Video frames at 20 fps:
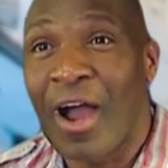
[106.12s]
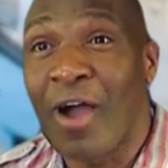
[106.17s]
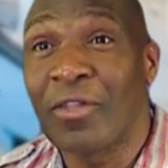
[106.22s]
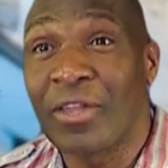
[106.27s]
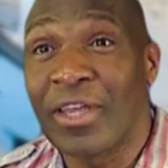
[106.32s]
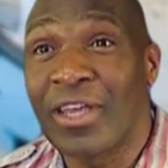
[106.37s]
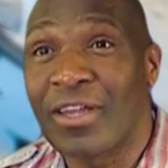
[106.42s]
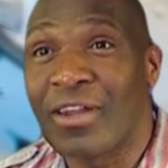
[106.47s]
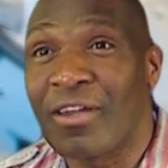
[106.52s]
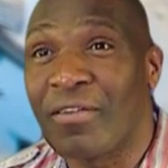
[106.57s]

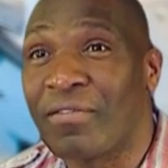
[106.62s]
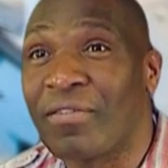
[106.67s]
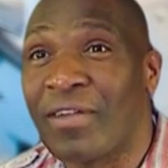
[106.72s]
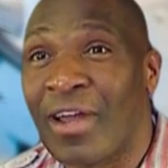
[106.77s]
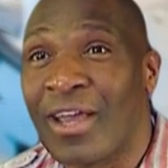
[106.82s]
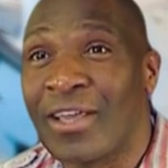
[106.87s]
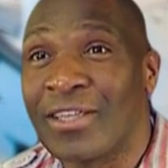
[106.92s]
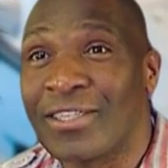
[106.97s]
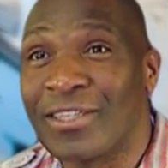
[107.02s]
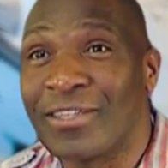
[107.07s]
the aircraft
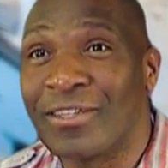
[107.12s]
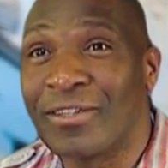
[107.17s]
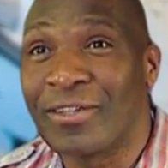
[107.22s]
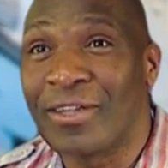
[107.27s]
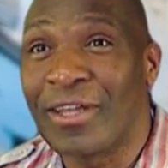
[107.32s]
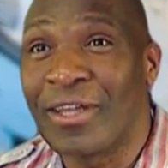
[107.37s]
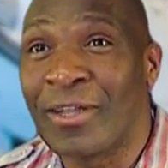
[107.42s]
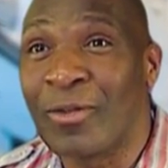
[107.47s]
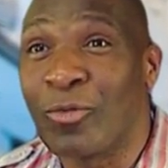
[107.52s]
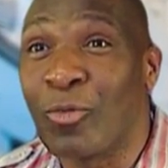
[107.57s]
flies
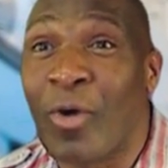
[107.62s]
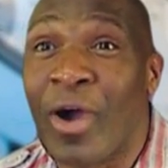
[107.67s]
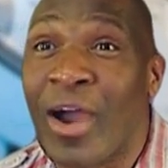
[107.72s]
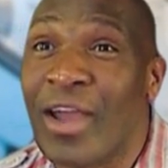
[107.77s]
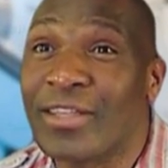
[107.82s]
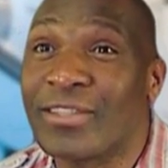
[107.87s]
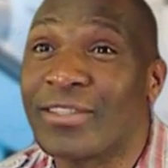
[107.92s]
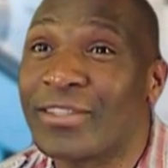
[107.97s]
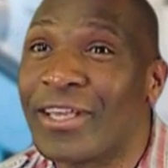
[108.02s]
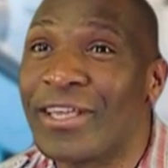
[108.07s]
and why
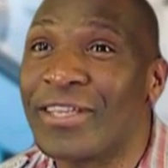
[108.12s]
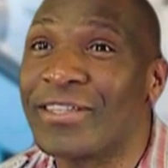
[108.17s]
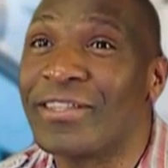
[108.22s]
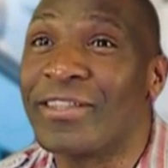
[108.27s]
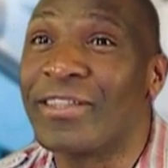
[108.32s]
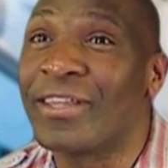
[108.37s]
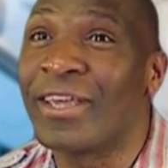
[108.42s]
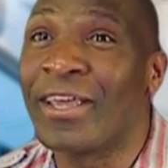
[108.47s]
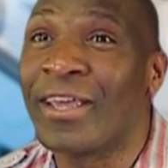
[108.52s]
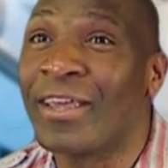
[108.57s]
it stays
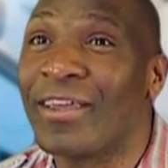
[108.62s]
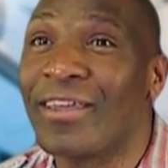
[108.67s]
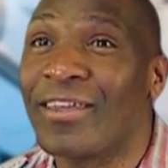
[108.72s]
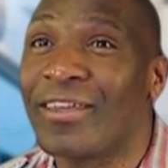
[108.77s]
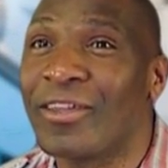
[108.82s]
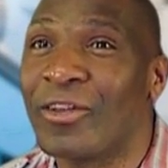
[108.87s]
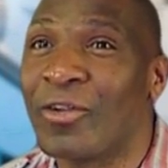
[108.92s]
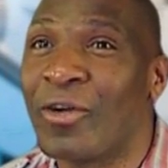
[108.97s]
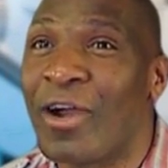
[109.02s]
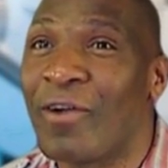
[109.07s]
in the air.
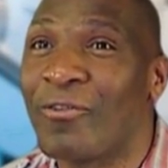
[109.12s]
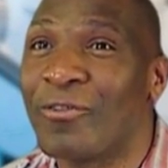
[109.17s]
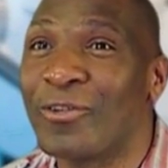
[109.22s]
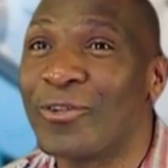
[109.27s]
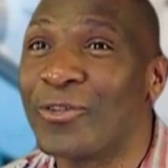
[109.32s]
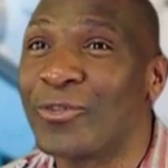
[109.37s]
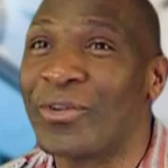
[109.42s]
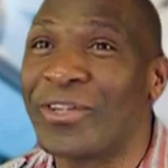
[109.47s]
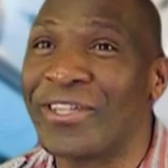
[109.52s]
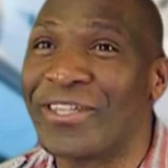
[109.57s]
You know, I've
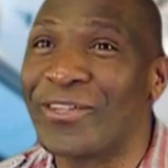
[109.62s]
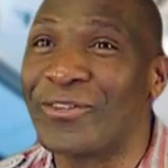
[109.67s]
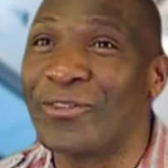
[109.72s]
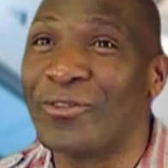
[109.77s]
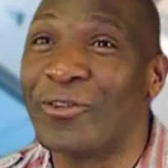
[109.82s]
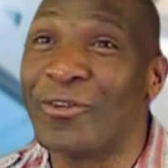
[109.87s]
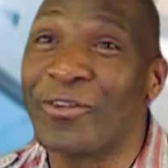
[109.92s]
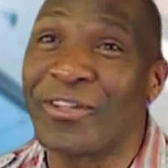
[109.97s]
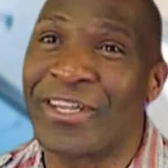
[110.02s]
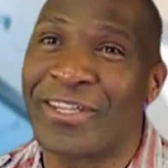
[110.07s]
always wanted to
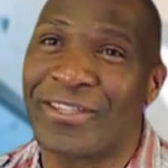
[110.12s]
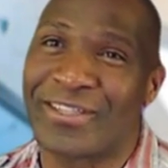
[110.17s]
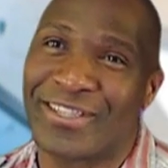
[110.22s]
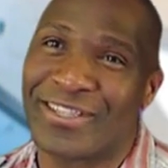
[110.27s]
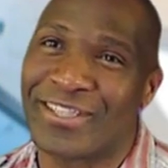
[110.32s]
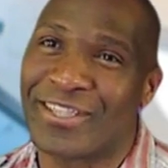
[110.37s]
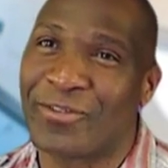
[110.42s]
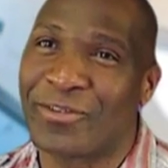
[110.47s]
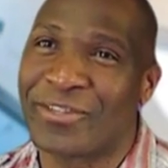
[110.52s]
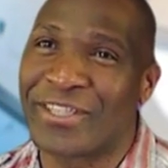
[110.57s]
know that
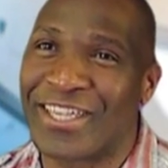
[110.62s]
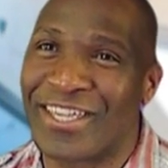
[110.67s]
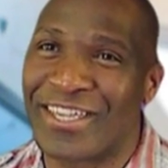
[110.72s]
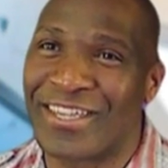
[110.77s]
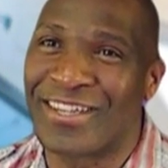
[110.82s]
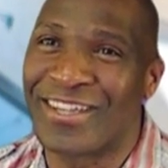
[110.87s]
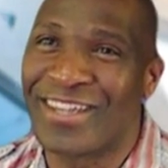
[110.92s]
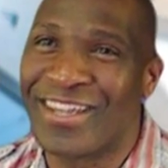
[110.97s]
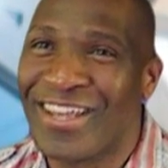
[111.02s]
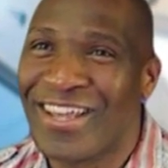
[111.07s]
since I was a
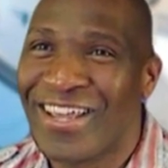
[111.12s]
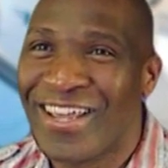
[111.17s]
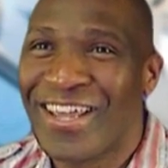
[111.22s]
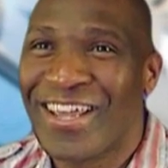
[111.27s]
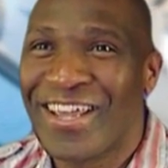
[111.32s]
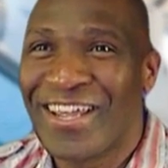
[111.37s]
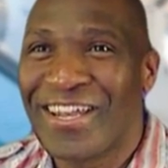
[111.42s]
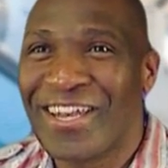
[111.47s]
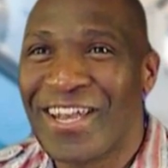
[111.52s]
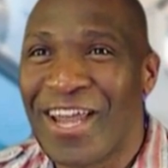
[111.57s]
kid.
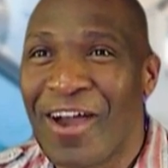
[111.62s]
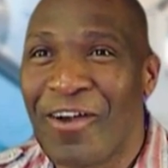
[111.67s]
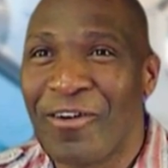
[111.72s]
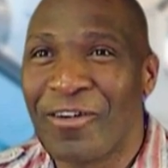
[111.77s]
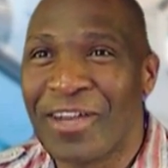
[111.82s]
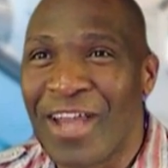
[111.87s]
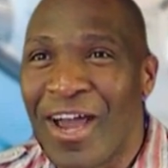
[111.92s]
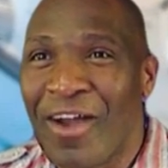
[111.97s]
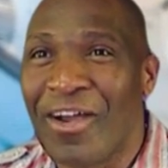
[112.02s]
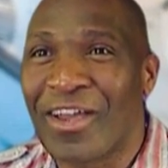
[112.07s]
Now
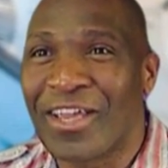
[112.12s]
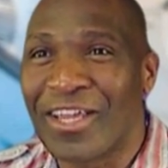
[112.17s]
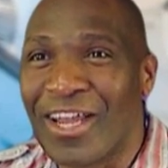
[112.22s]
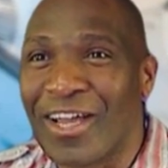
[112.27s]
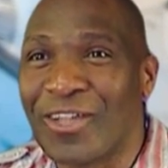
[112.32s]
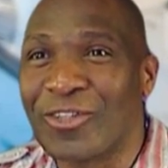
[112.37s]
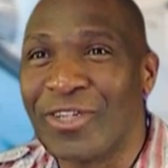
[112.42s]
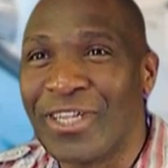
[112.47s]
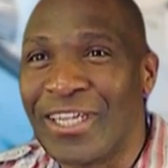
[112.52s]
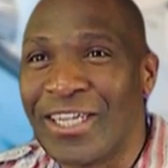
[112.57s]
I can
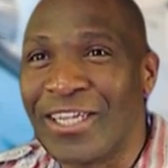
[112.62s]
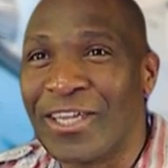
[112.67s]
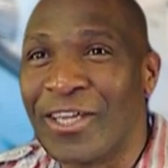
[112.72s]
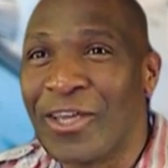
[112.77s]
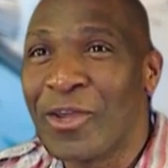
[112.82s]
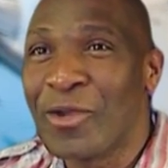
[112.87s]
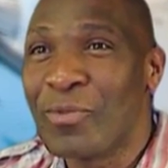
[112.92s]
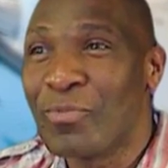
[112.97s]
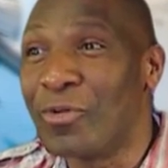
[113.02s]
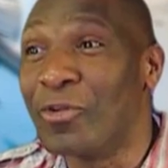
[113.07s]
actually
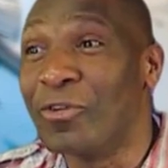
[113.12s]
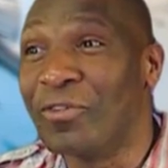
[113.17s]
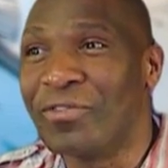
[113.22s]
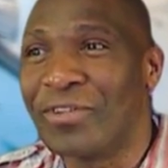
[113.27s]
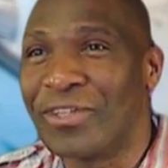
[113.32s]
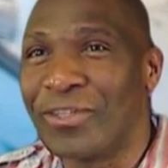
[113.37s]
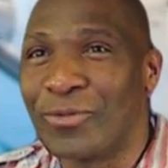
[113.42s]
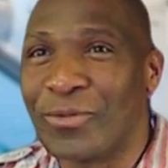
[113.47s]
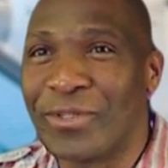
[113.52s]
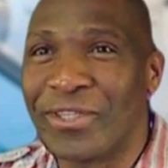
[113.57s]
prove
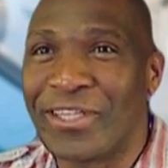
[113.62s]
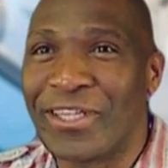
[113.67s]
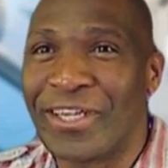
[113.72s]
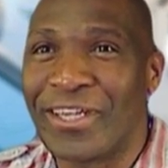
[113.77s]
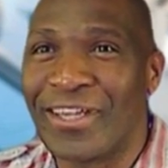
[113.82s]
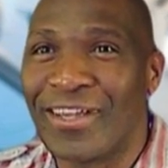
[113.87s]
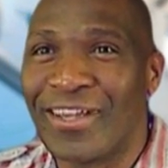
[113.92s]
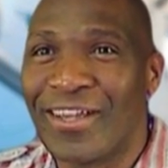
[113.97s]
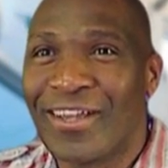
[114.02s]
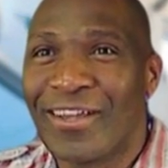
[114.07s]
it with
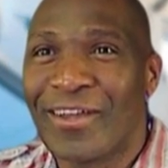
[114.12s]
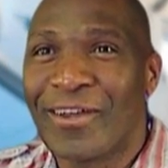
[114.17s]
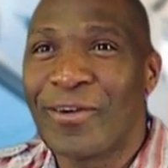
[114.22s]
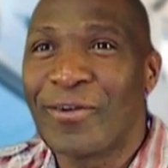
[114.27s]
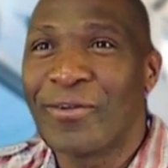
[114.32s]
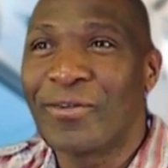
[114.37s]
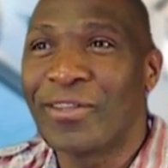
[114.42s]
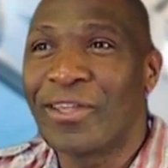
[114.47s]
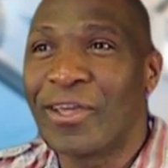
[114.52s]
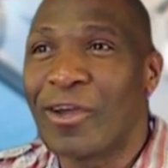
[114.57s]
a
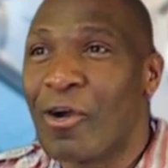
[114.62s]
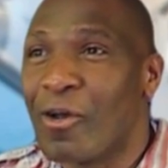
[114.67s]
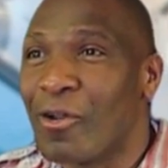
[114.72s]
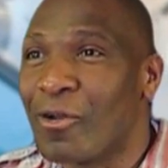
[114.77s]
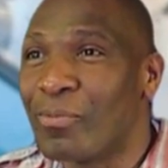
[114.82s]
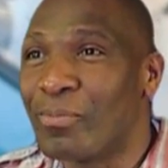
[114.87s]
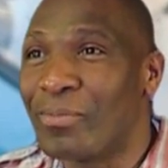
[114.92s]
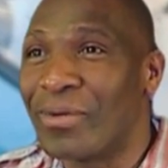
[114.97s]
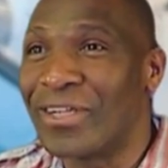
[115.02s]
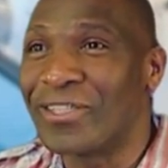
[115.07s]
whole
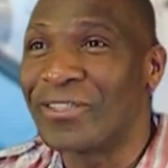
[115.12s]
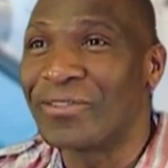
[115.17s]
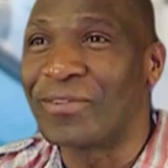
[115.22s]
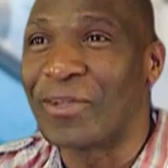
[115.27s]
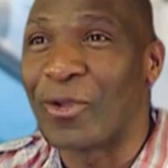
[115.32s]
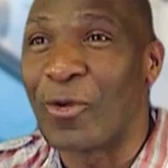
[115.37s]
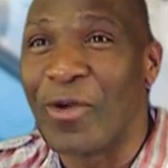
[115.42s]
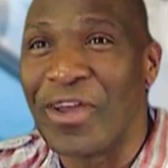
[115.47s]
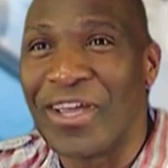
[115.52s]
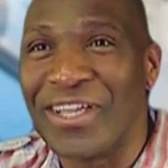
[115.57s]
bunch of
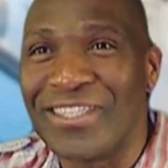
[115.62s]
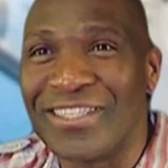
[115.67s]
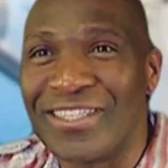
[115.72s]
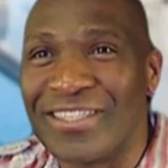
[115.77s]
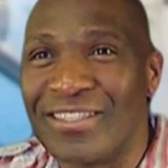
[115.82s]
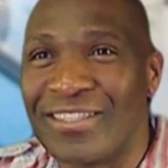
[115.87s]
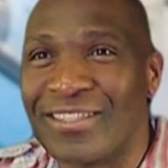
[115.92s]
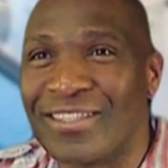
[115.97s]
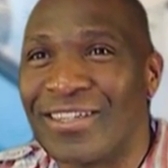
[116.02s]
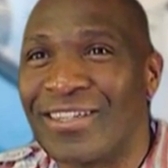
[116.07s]

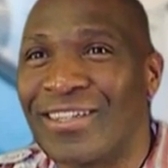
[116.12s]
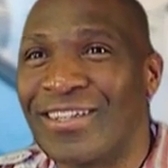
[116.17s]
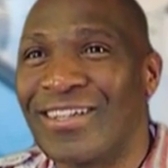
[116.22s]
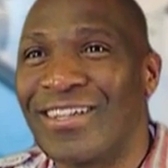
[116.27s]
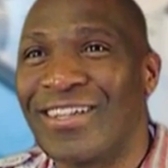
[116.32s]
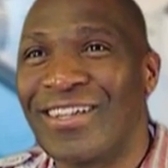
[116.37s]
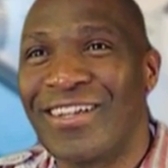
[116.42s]
equations and